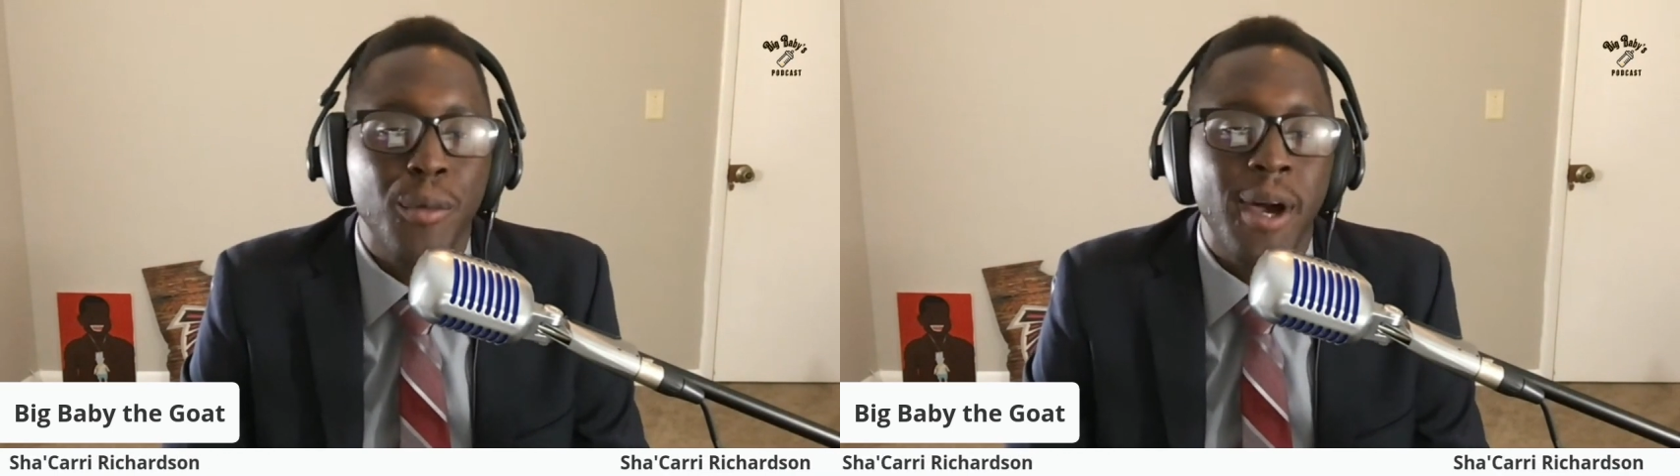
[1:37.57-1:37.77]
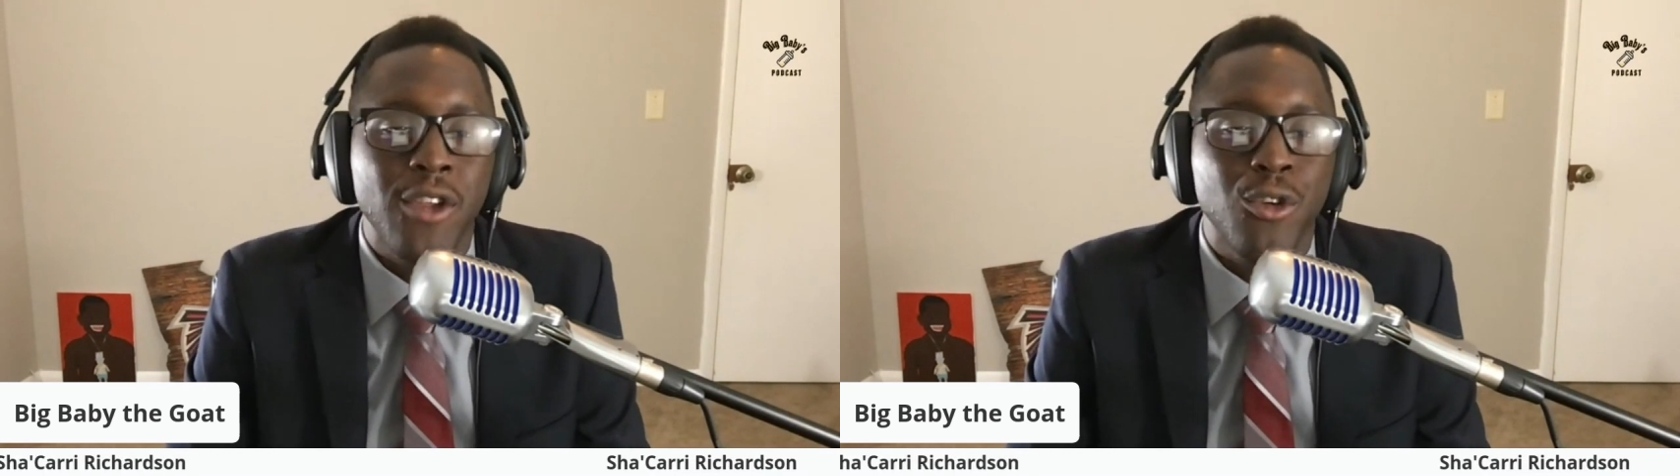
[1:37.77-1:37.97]

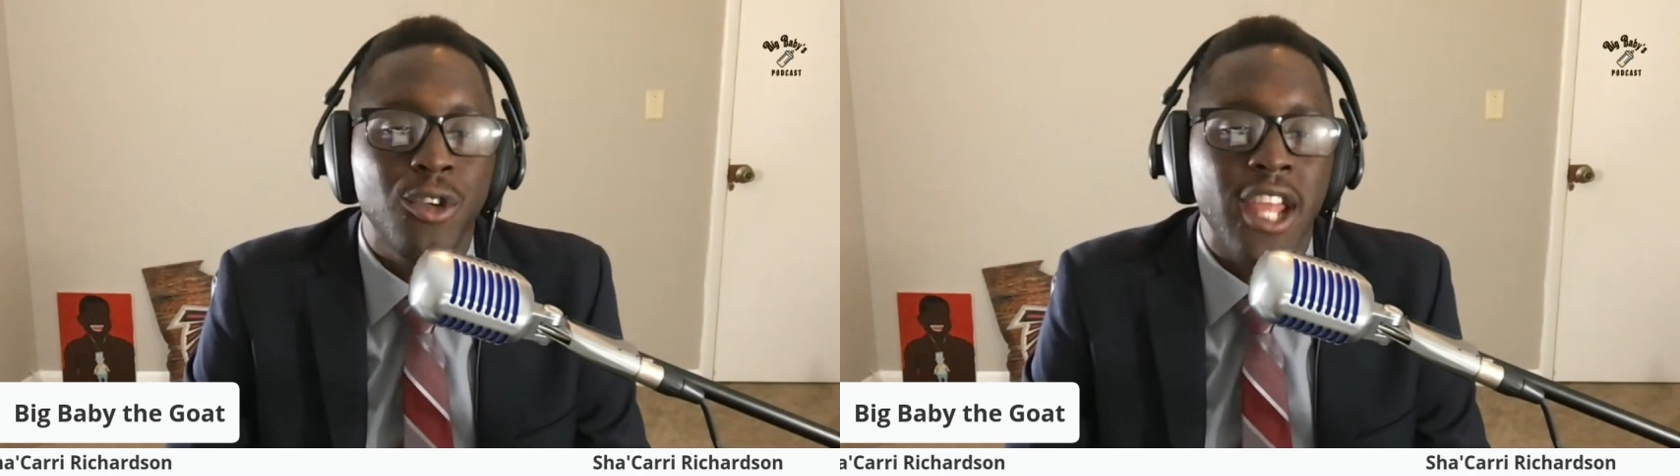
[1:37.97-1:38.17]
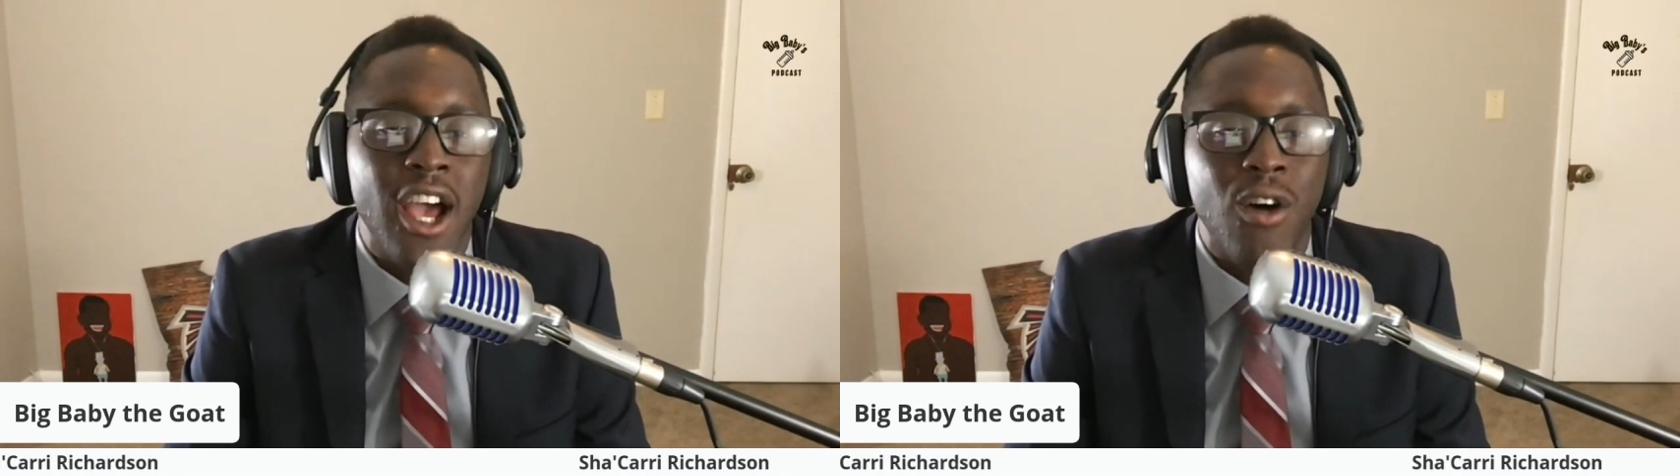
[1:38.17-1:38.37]
about your
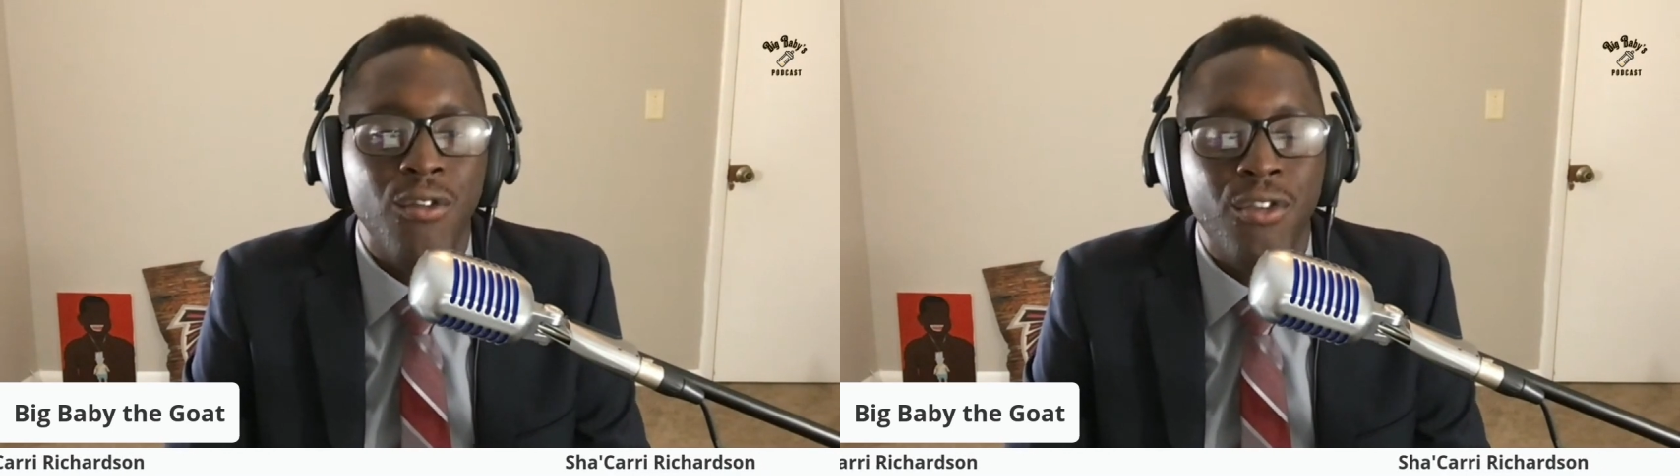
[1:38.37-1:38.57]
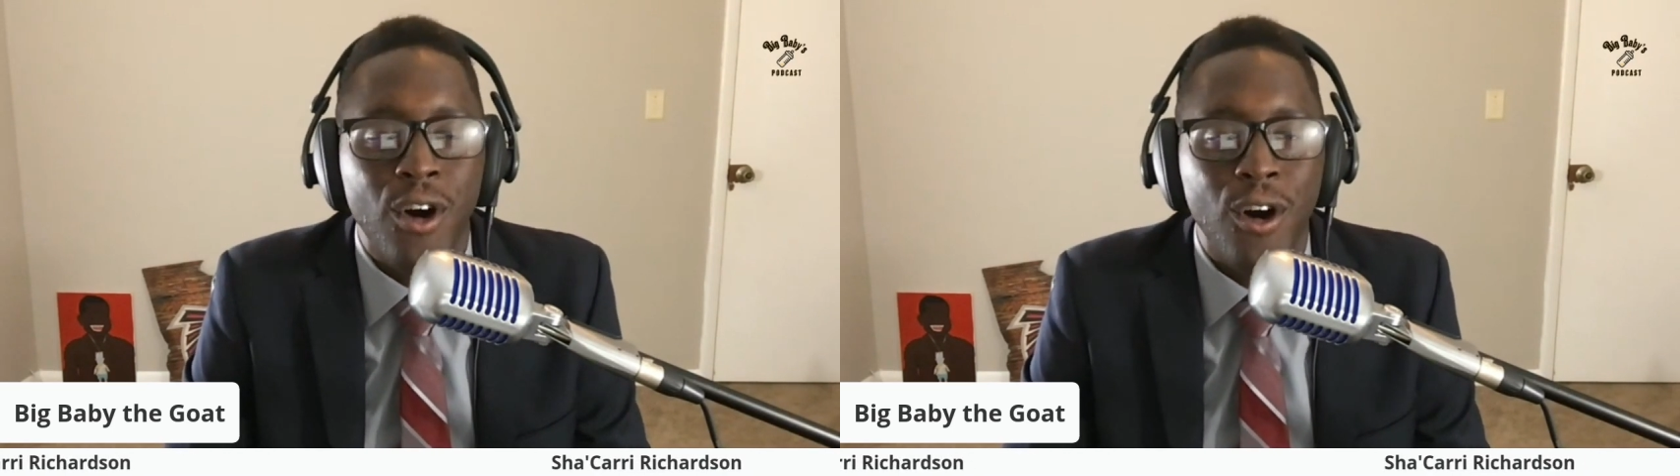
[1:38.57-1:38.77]

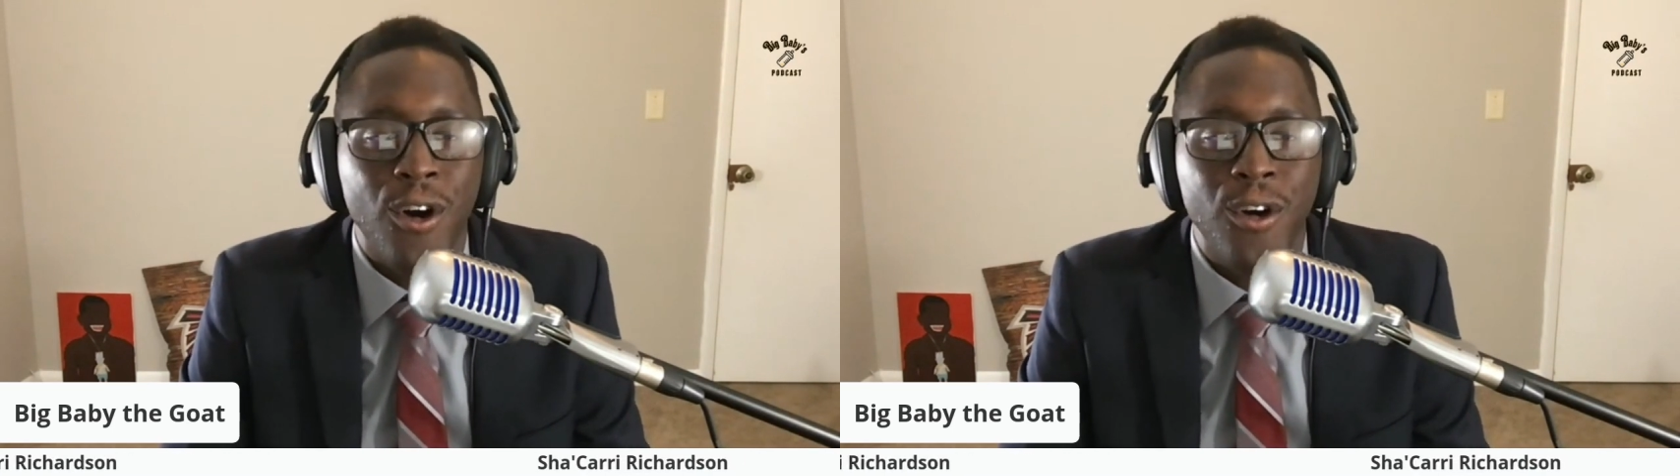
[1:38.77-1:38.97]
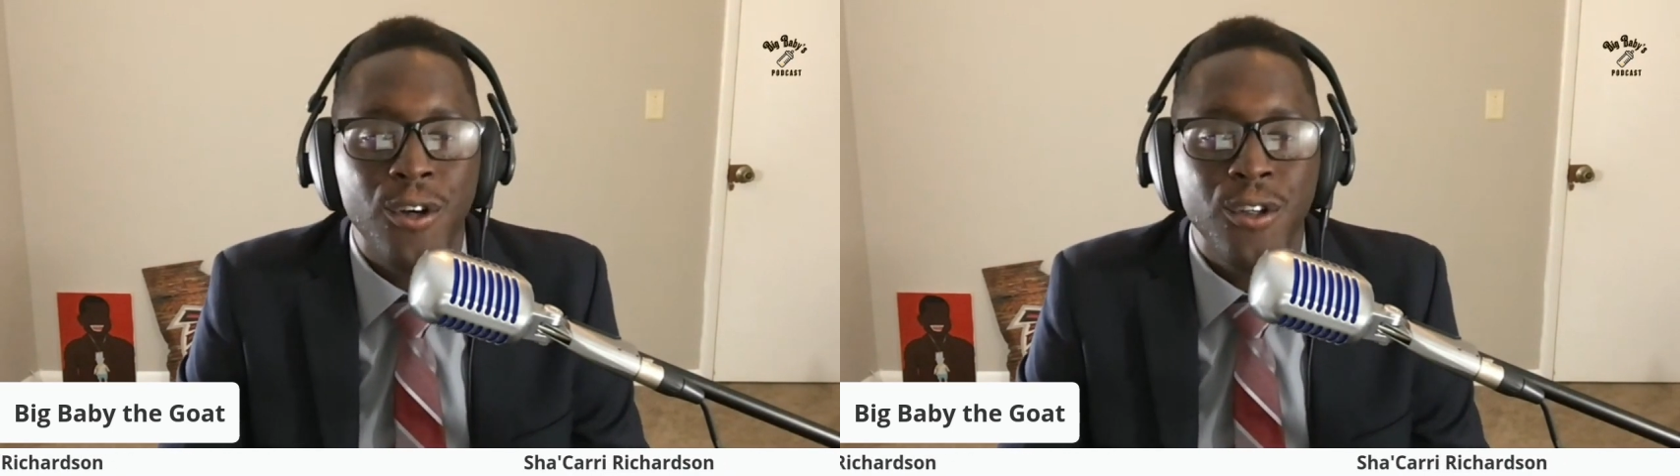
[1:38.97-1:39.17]

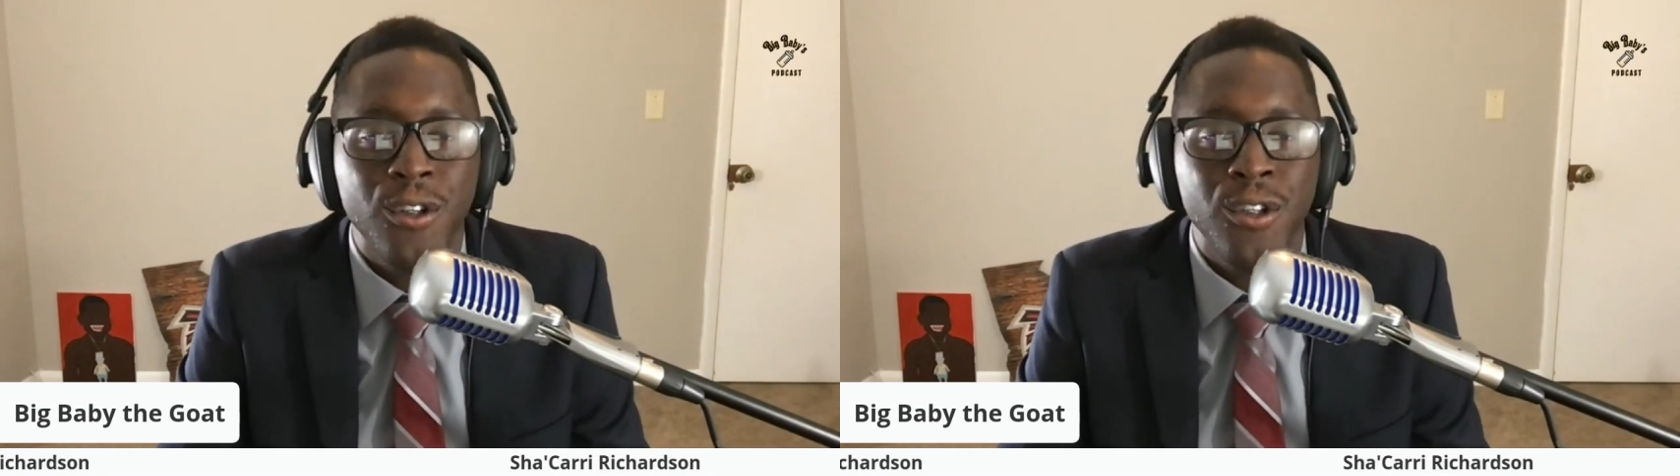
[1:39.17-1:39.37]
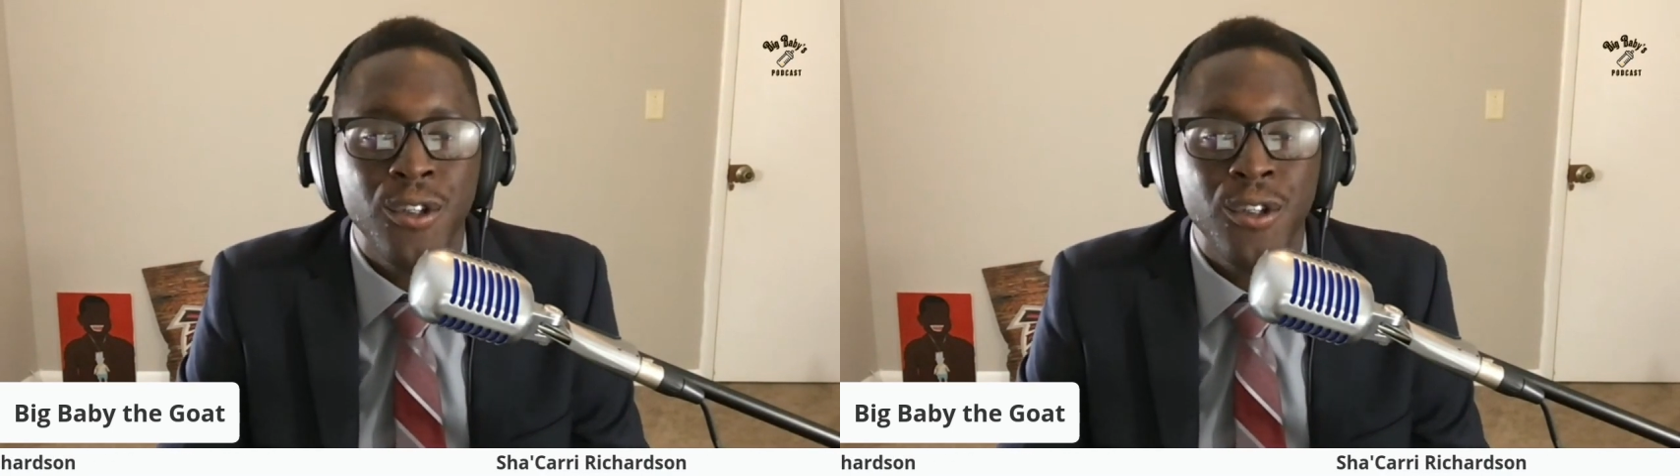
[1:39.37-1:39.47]
downfall